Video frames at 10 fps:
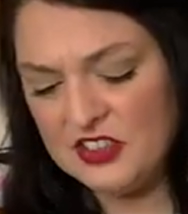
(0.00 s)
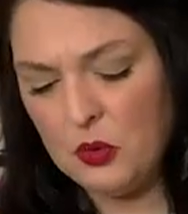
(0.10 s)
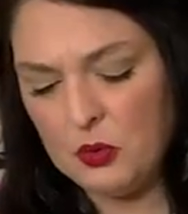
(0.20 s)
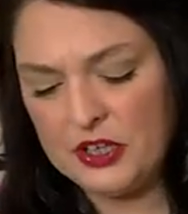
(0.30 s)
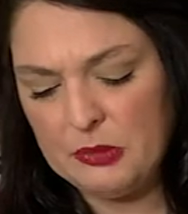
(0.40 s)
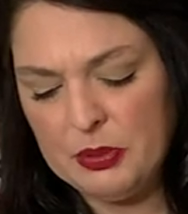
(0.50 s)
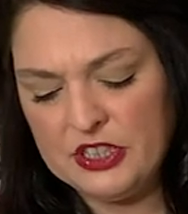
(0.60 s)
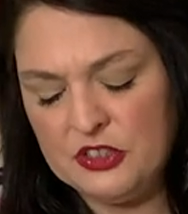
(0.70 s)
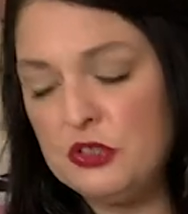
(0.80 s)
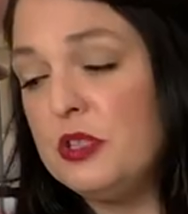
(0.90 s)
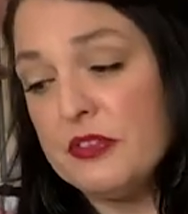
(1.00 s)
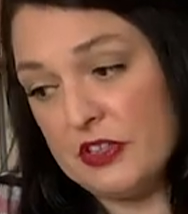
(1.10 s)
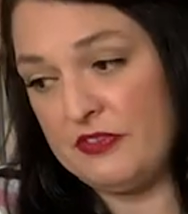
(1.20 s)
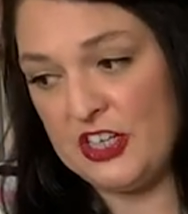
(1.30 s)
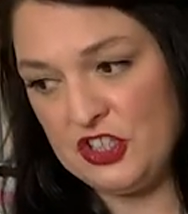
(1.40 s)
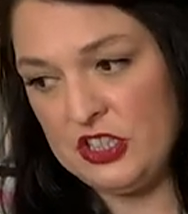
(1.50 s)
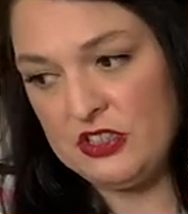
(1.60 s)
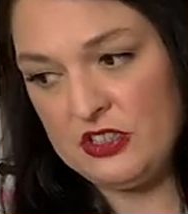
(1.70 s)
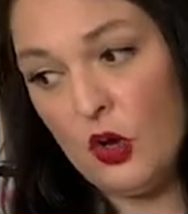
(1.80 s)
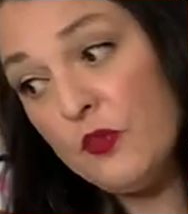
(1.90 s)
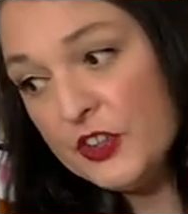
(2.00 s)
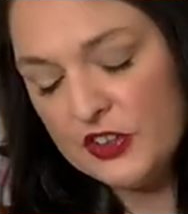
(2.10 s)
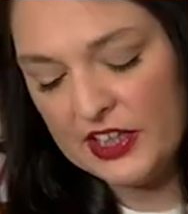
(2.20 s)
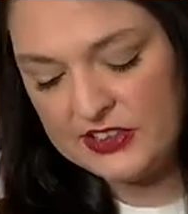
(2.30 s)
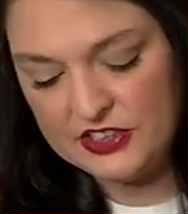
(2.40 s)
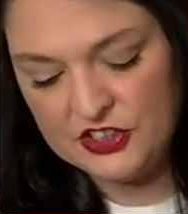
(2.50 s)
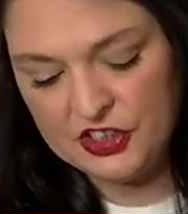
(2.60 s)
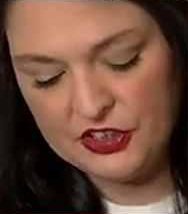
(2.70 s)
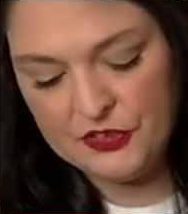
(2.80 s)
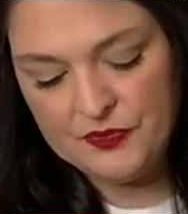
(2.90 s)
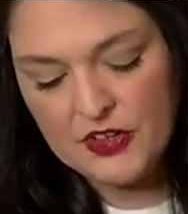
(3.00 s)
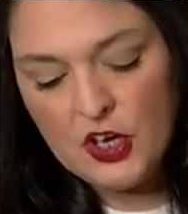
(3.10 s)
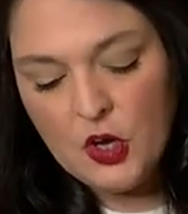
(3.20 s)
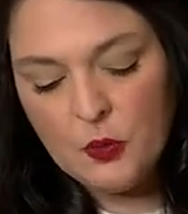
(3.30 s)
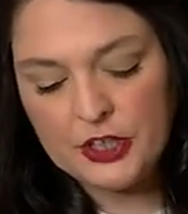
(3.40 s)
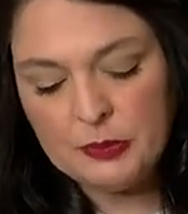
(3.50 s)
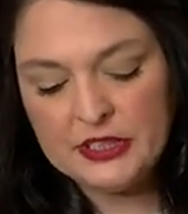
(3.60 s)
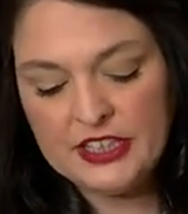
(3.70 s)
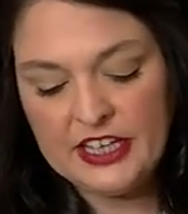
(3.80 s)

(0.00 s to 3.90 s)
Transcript: so we're gonna put two different veggies. Hopefully, you like these two. We're gonna put